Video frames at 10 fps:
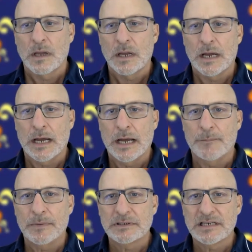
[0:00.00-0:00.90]
Um,
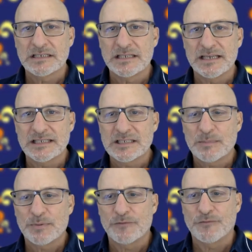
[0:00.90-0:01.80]
does this
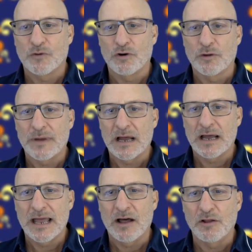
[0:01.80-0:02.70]
perform a
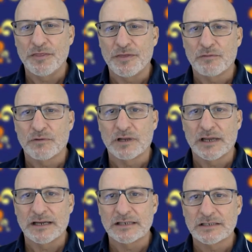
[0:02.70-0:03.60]

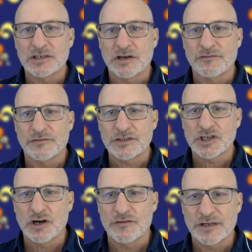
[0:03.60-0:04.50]
health-related serv-
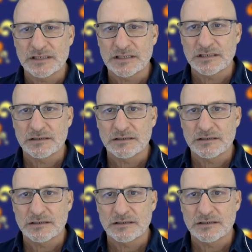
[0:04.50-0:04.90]
service?